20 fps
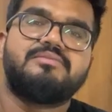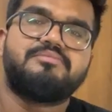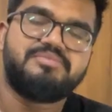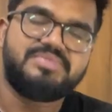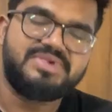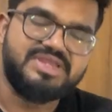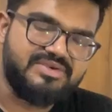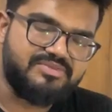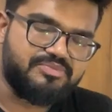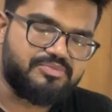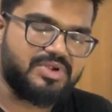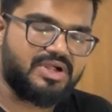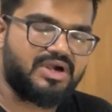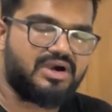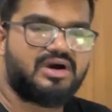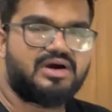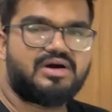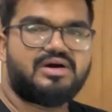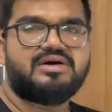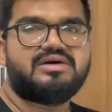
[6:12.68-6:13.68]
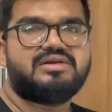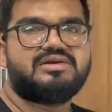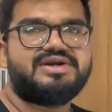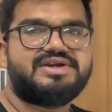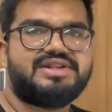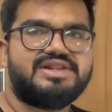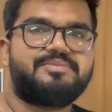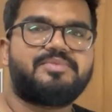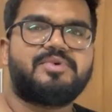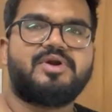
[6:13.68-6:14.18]
Be
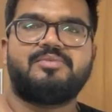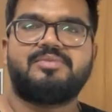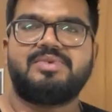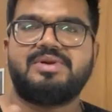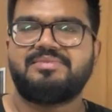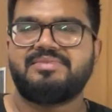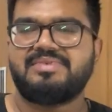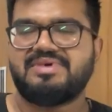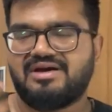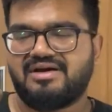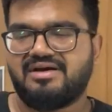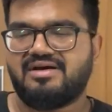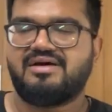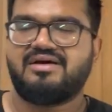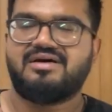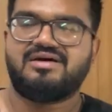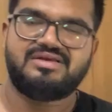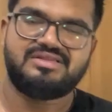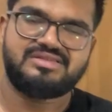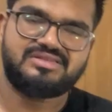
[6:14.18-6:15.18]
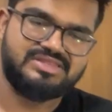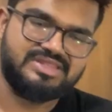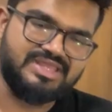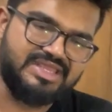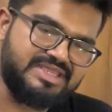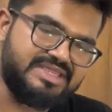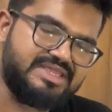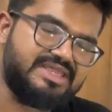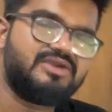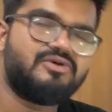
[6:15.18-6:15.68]
little problem
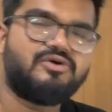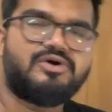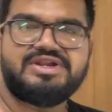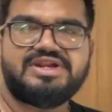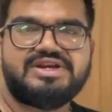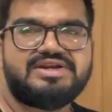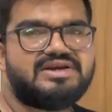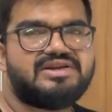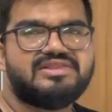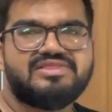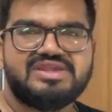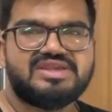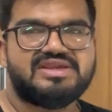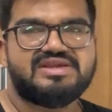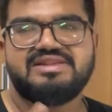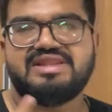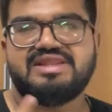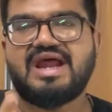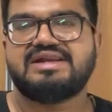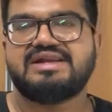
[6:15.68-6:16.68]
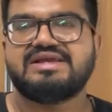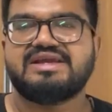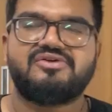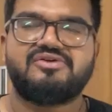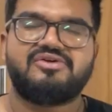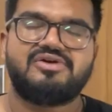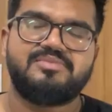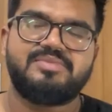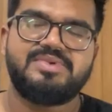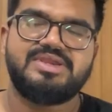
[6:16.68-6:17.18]
thinking oriented. See, that
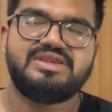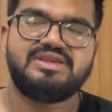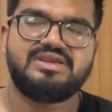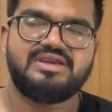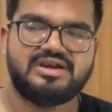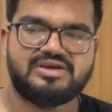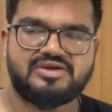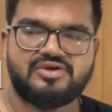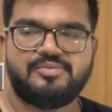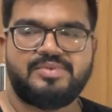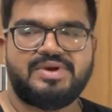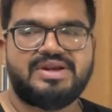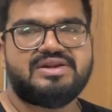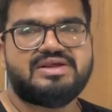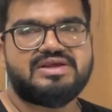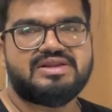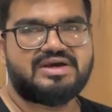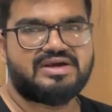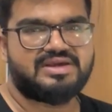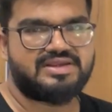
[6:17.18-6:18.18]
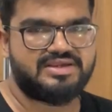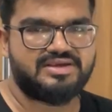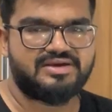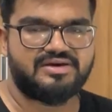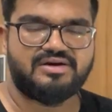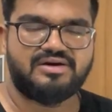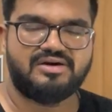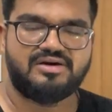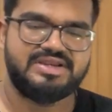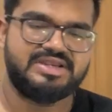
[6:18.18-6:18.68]
cannot be recommended in a year
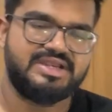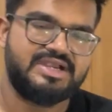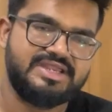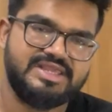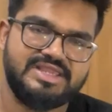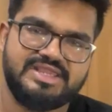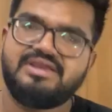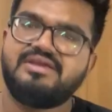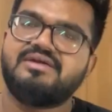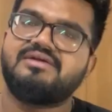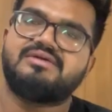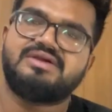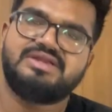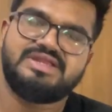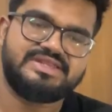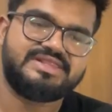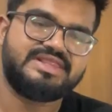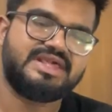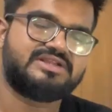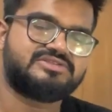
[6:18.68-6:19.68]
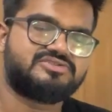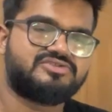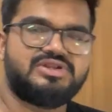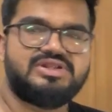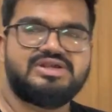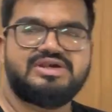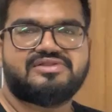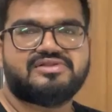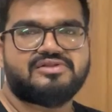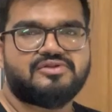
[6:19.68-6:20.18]
or in a day. It's actually
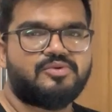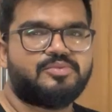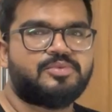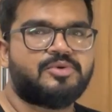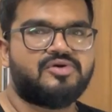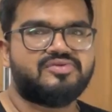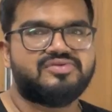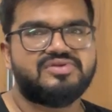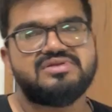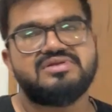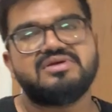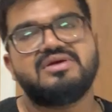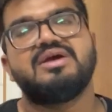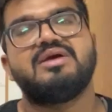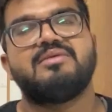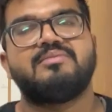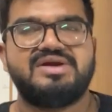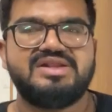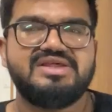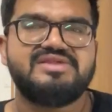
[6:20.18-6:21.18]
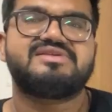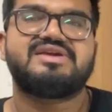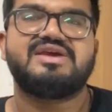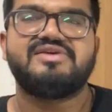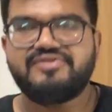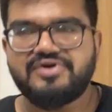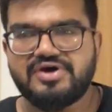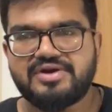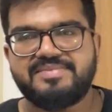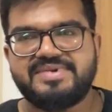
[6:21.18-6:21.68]
a slow process. But yes, give
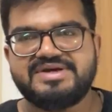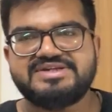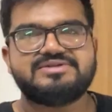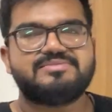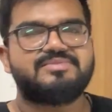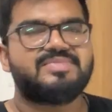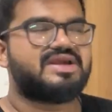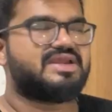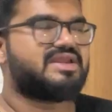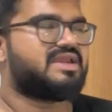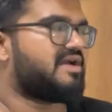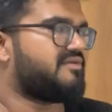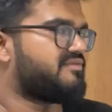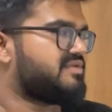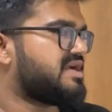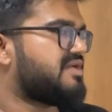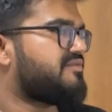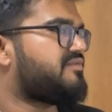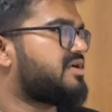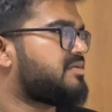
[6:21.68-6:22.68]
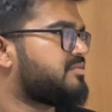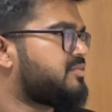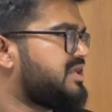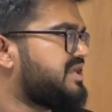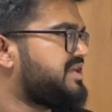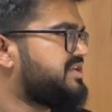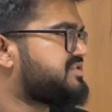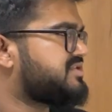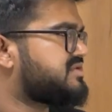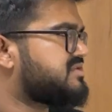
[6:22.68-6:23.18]
your best by having a
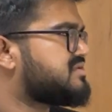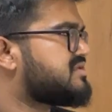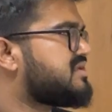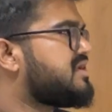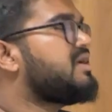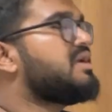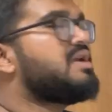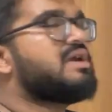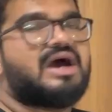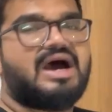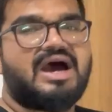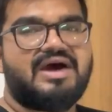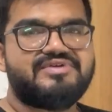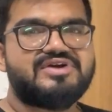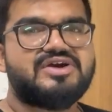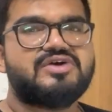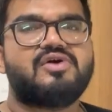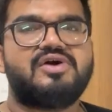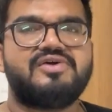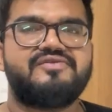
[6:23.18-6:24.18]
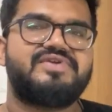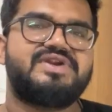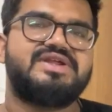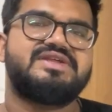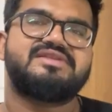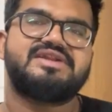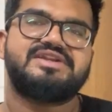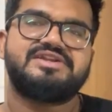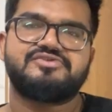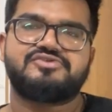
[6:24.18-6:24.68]
formulations, having a confidence
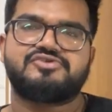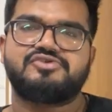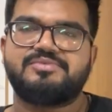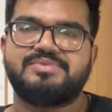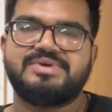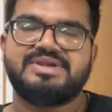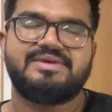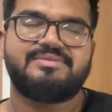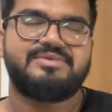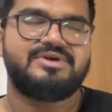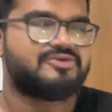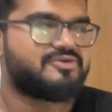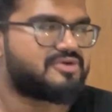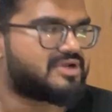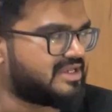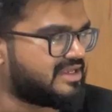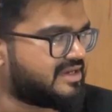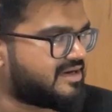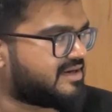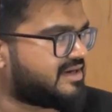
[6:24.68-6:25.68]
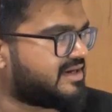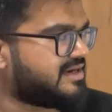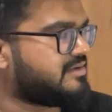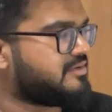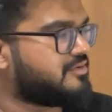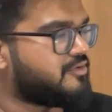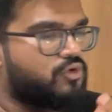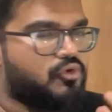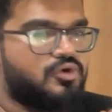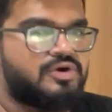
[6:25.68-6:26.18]
that you should be able to clear
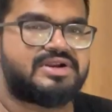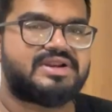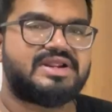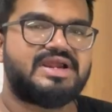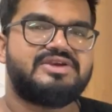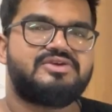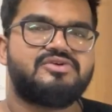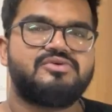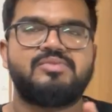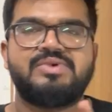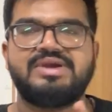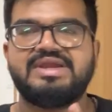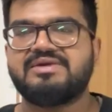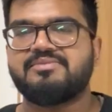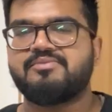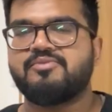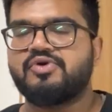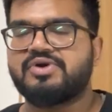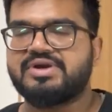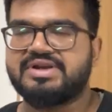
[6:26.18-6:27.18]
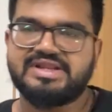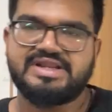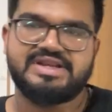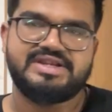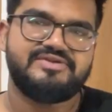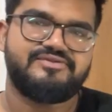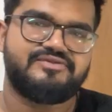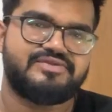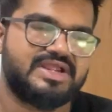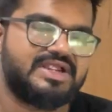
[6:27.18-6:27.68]
it. Don't try to make more
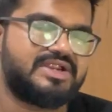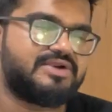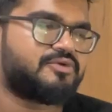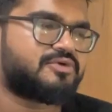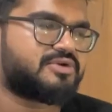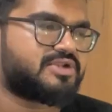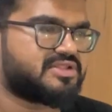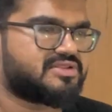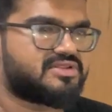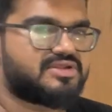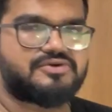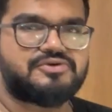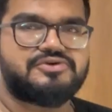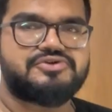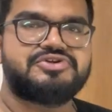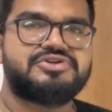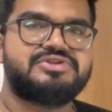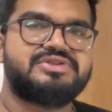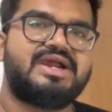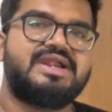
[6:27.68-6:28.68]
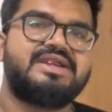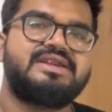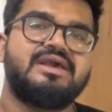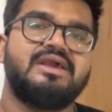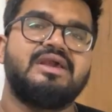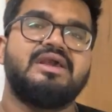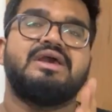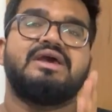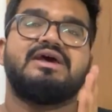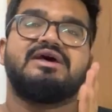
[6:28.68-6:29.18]
negative. Try to test the question that
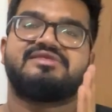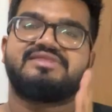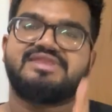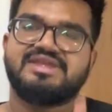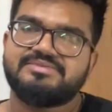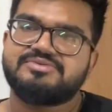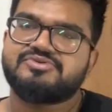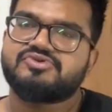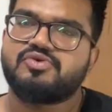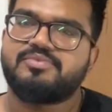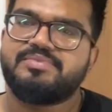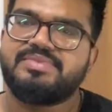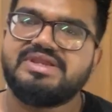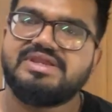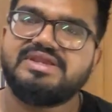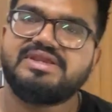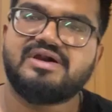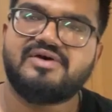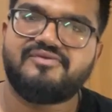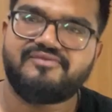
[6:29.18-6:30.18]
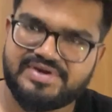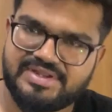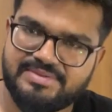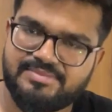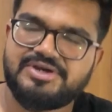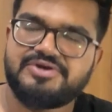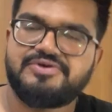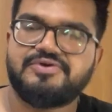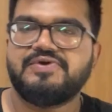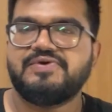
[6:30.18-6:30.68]
seems to be
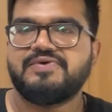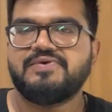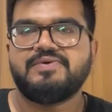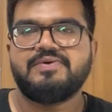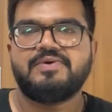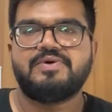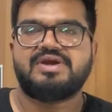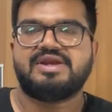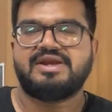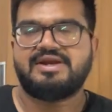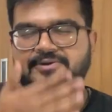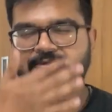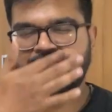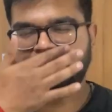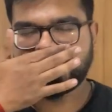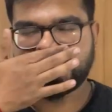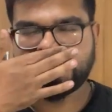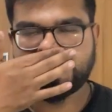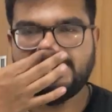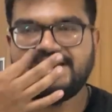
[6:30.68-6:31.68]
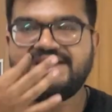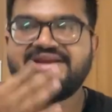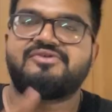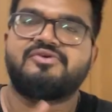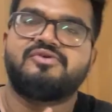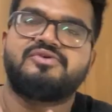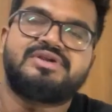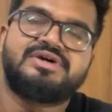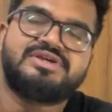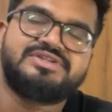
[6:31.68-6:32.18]
comfortable to you. Okay, don't try
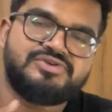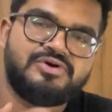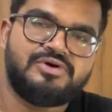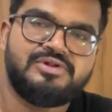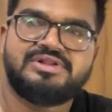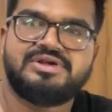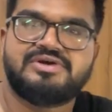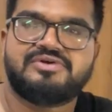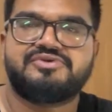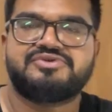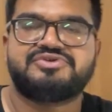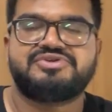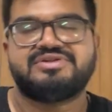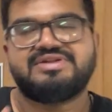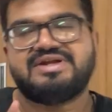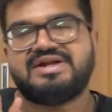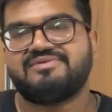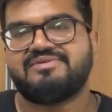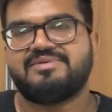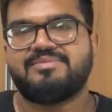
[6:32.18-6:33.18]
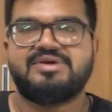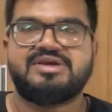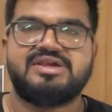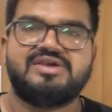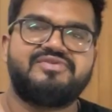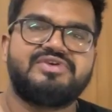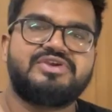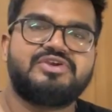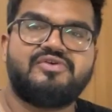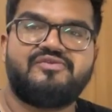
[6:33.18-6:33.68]
to touch all the questions that will be
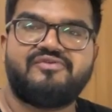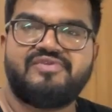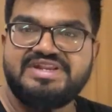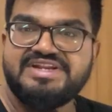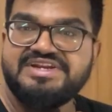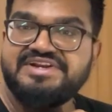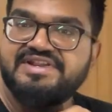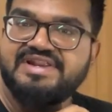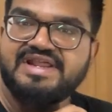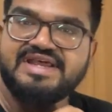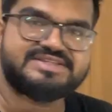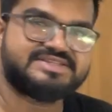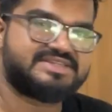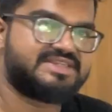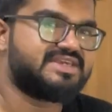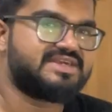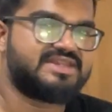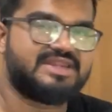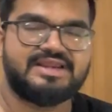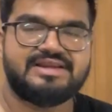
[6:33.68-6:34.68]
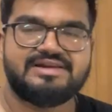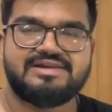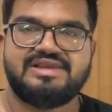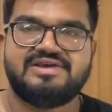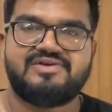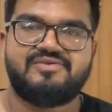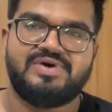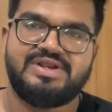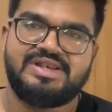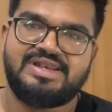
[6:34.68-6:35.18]
giving you a very drastic rank like
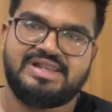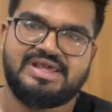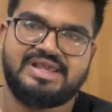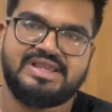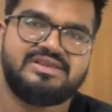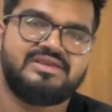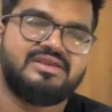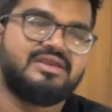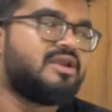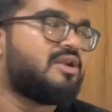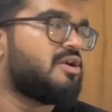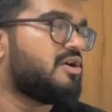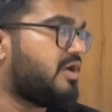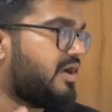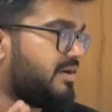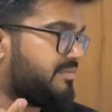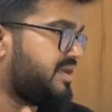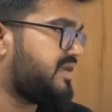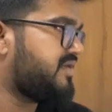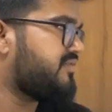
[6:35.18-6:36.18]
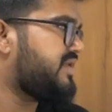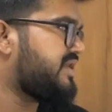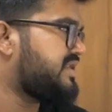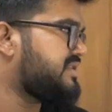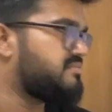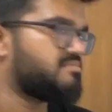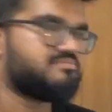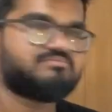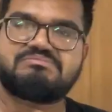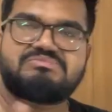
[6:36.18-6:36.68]
1 lakh above,
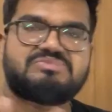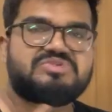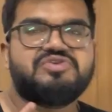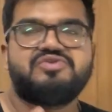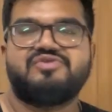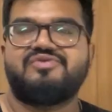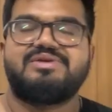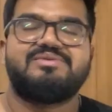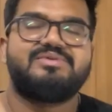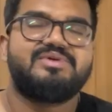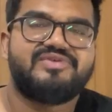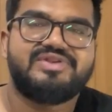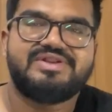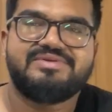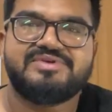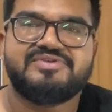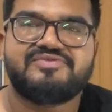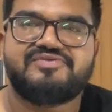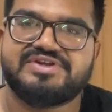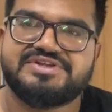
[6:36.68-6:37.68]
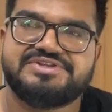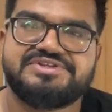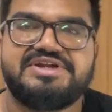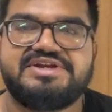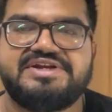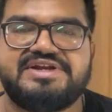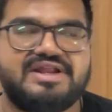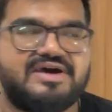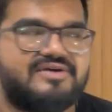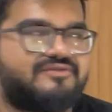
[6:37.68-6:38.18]
and you will be very much
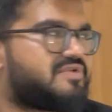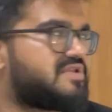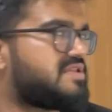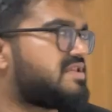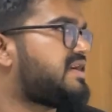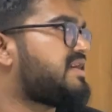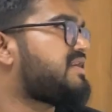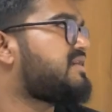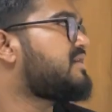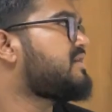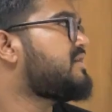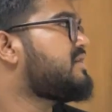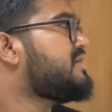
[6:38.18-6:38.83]
frustrated after that.